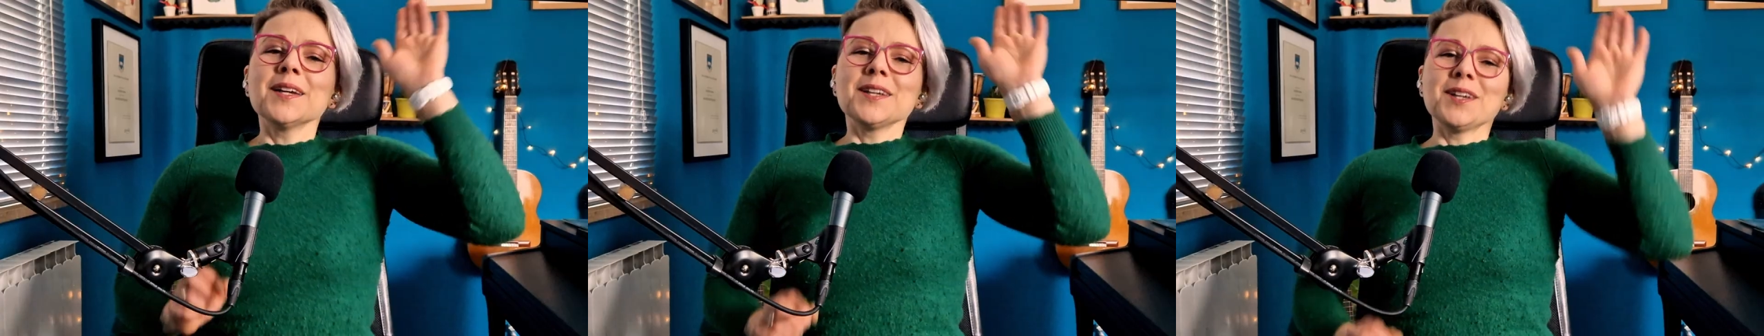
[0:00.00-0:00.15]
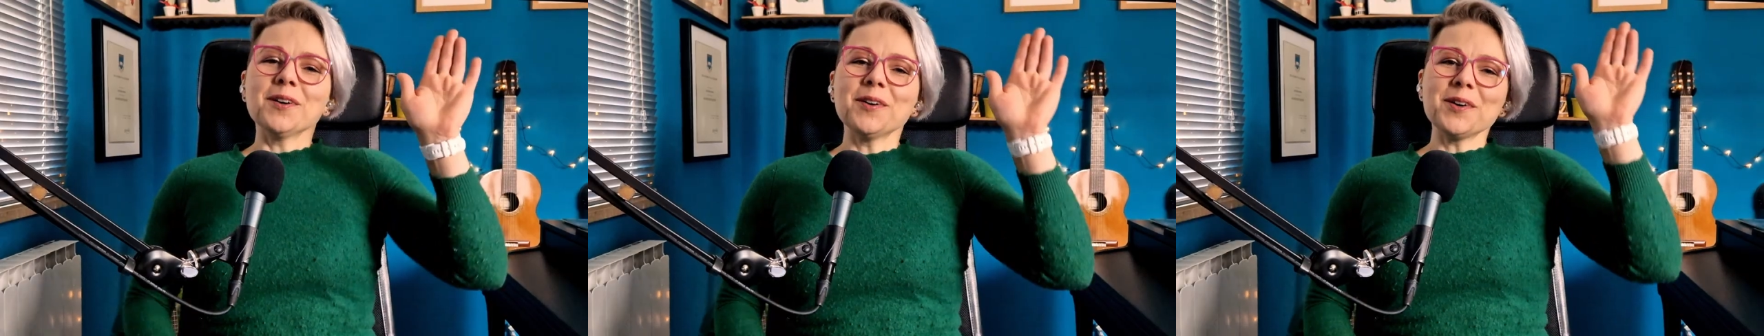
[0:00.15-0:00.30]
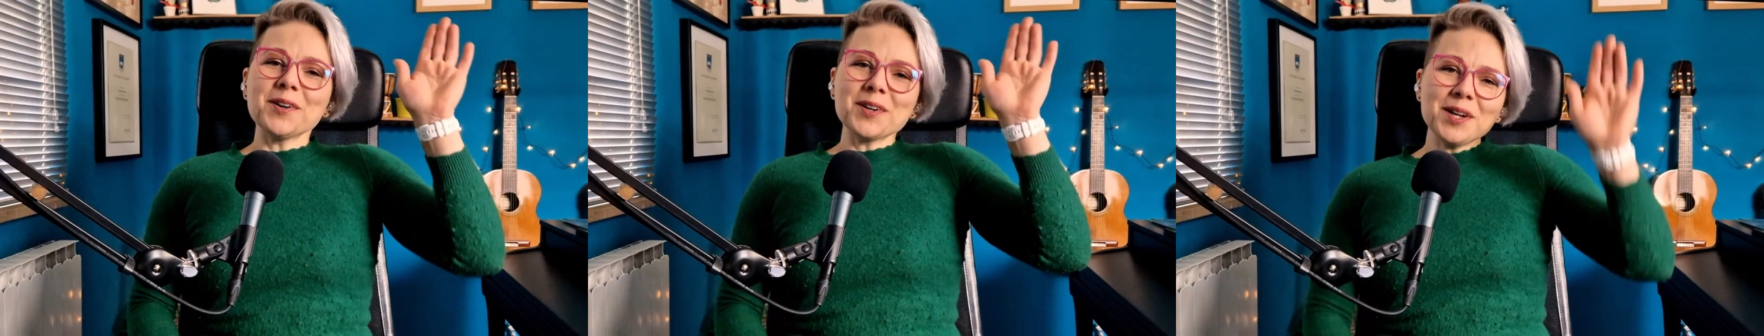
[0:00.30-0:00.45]

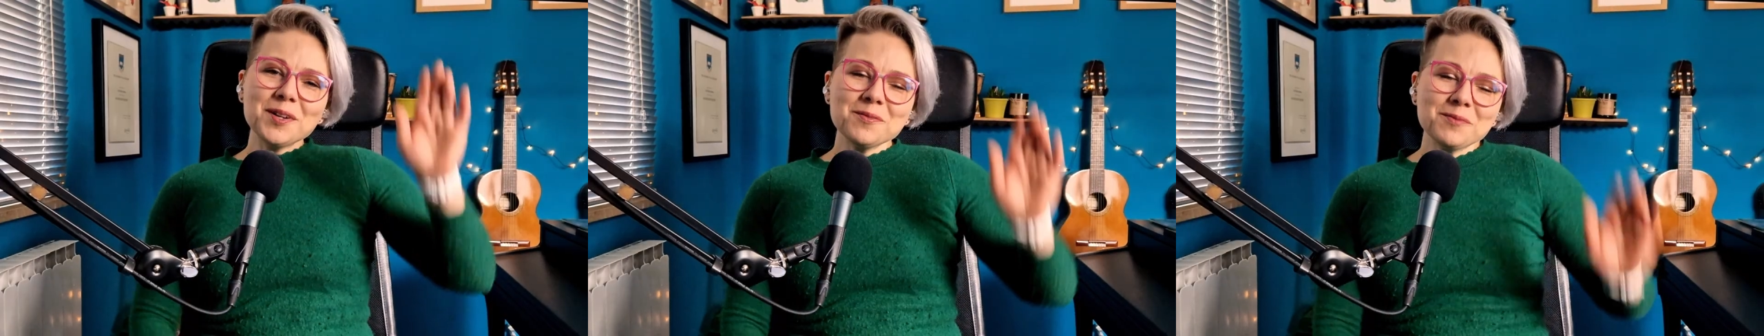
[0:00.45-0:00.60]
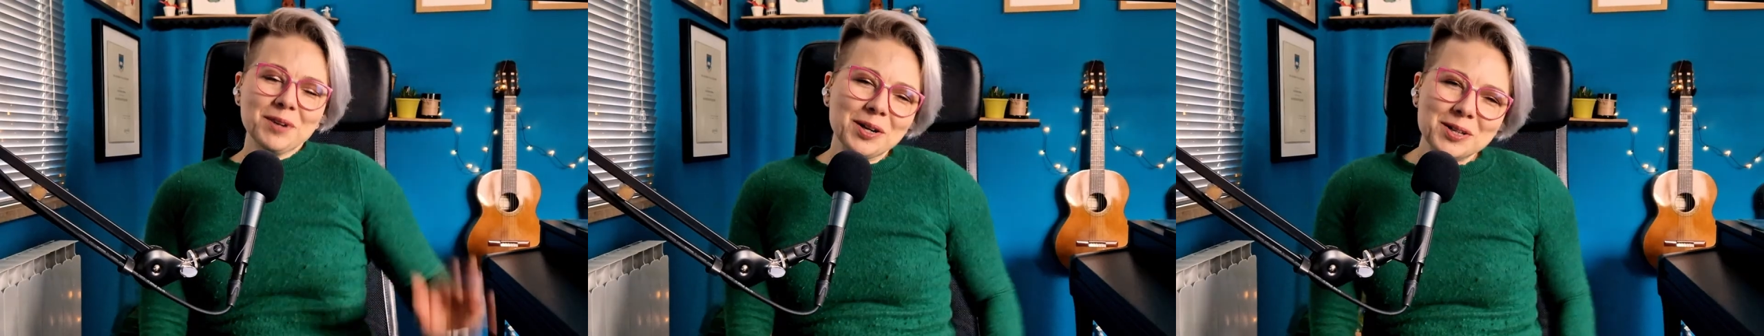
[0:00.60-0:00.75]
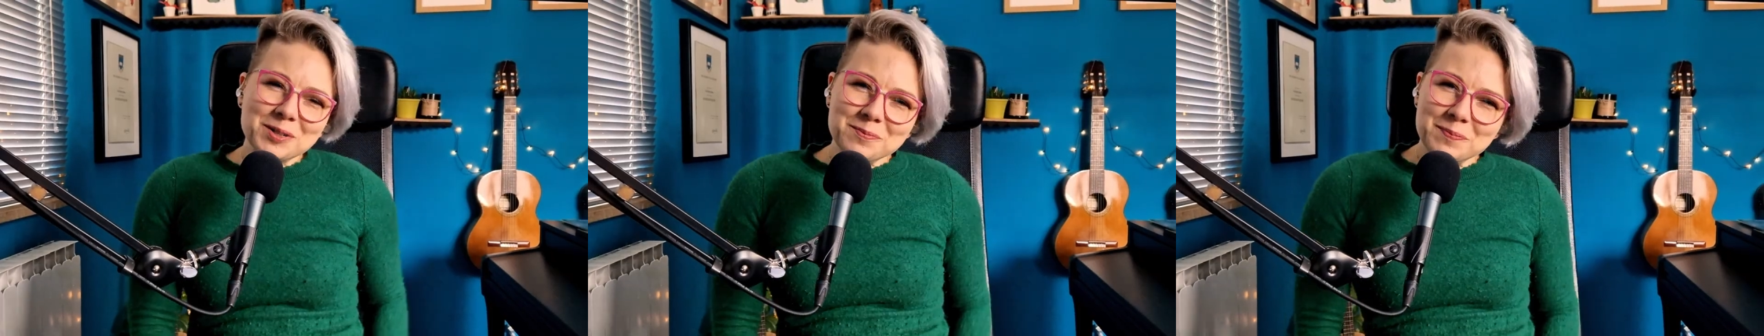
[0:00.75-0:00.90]
Kia ora and
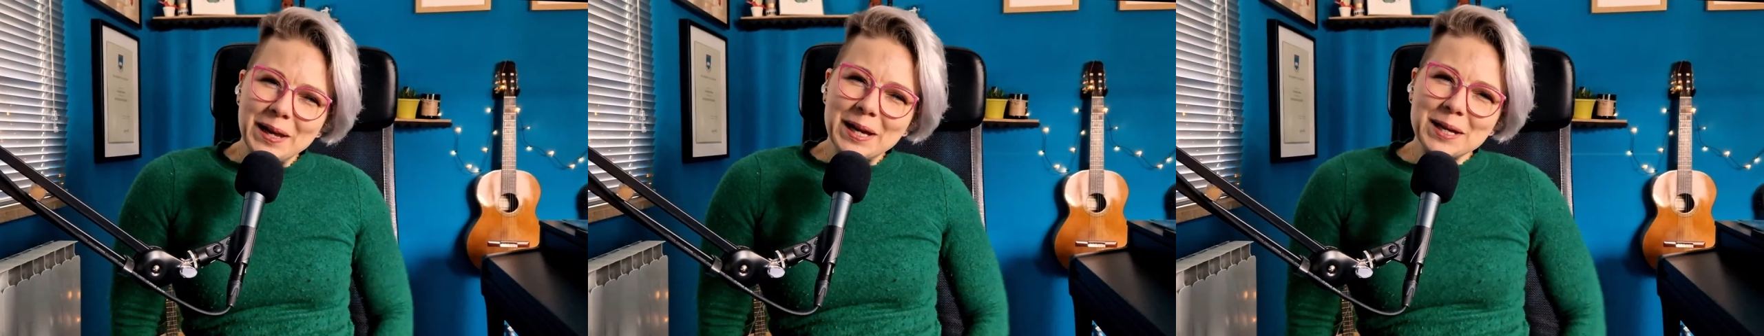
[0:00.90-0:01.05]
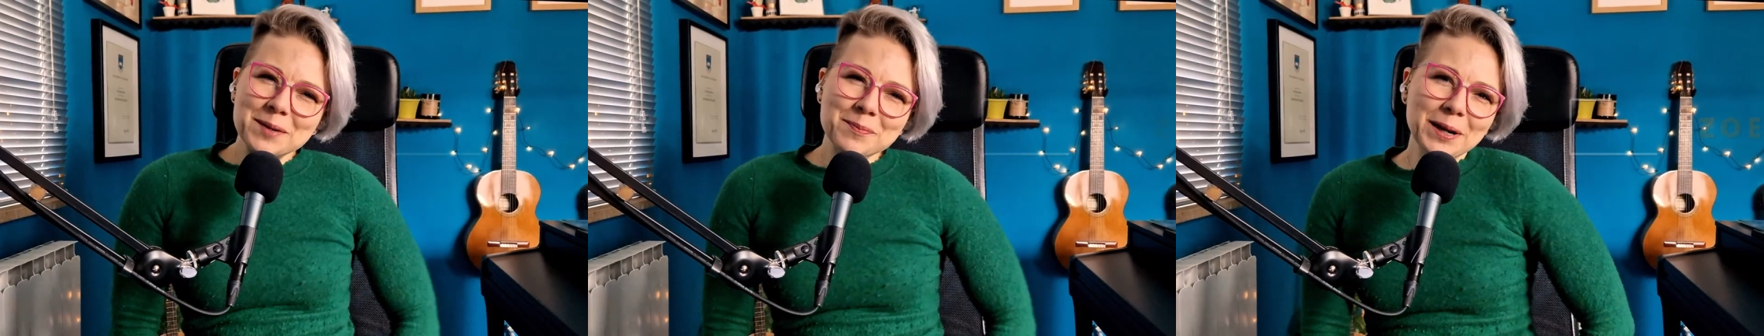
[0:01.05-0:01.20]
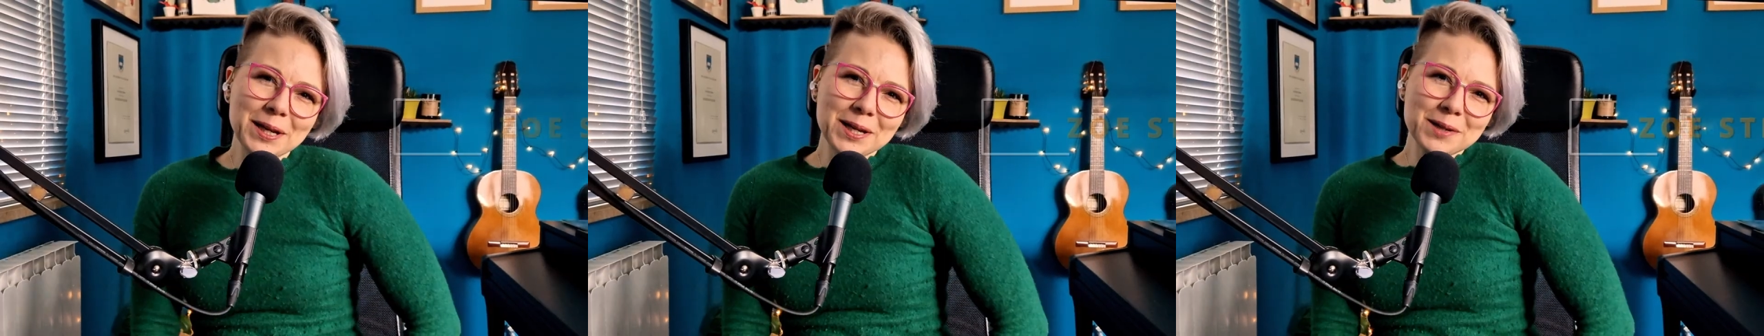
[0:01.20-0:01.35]
welcome
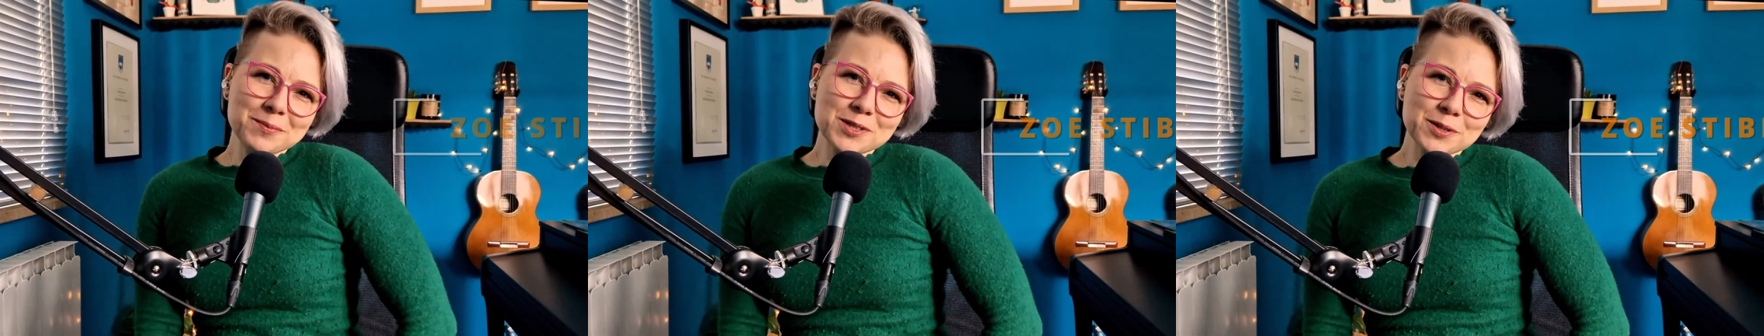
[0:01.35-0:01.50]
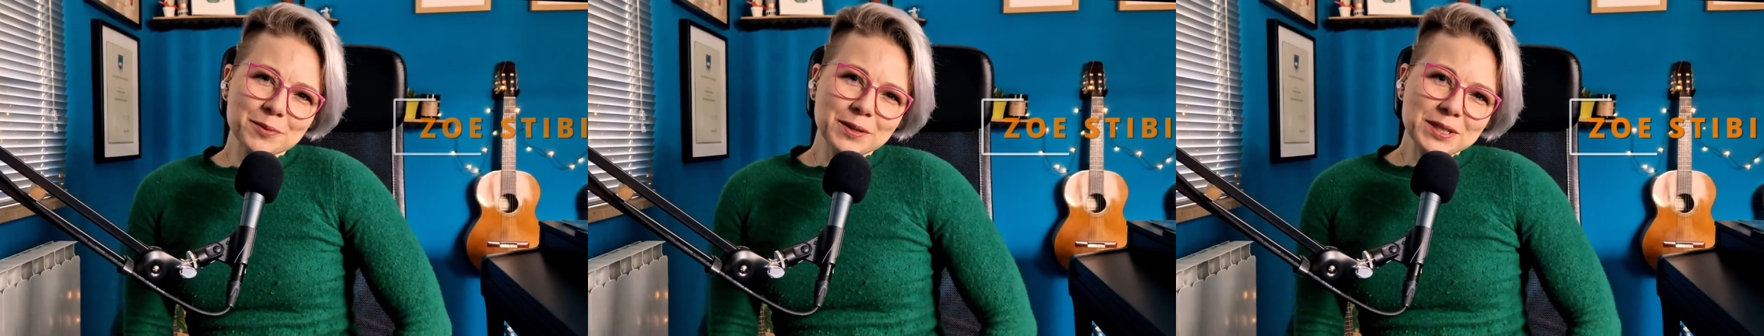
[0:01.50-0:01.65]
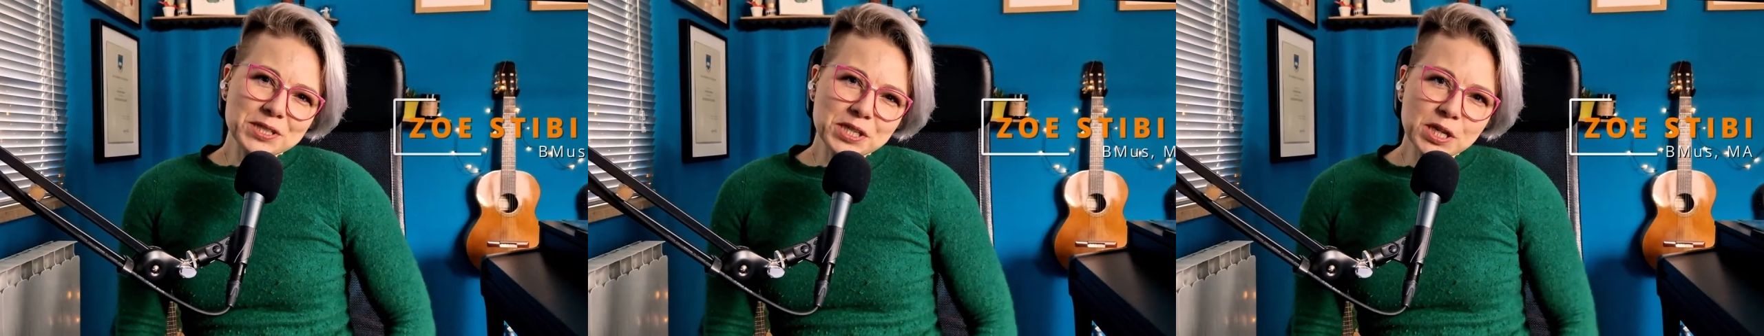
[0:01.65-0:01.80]
back. My name's
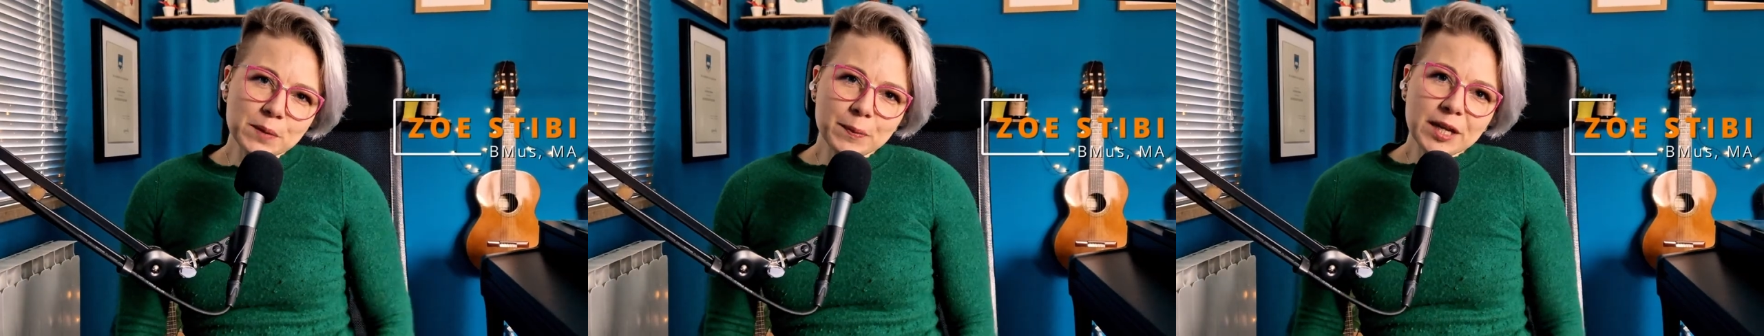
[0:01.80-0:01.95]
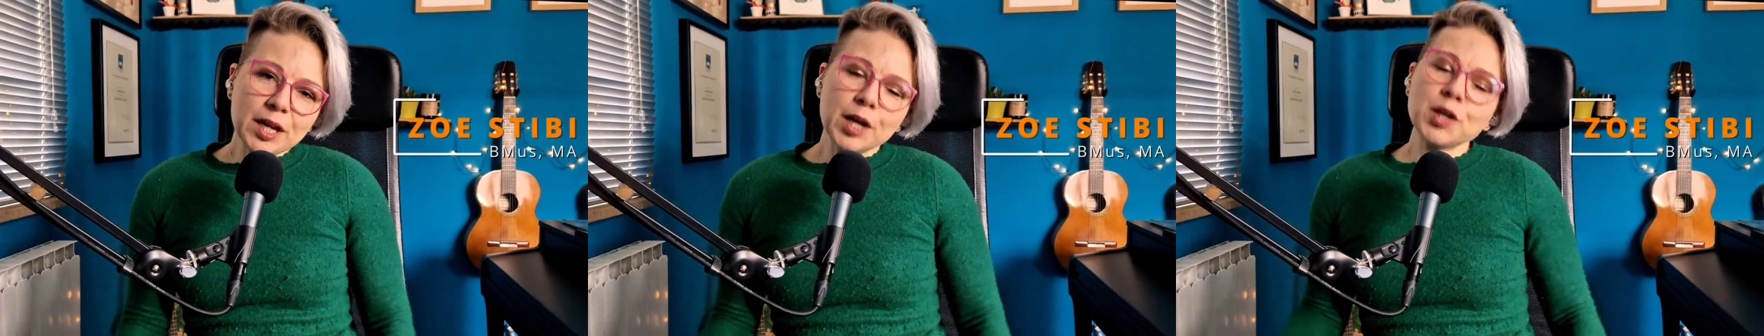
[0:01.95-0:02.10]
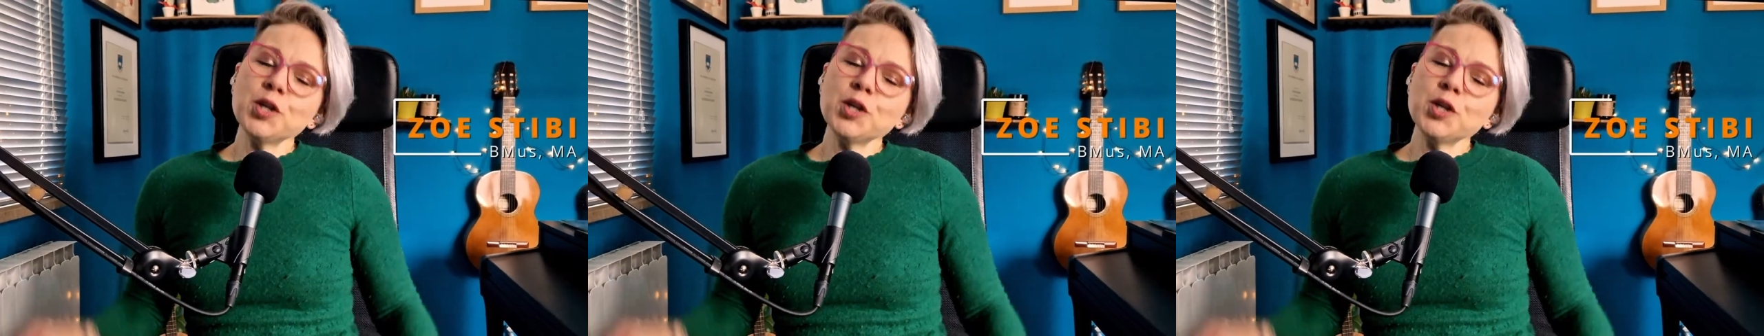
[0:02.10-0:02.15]
Zoe Shtibi,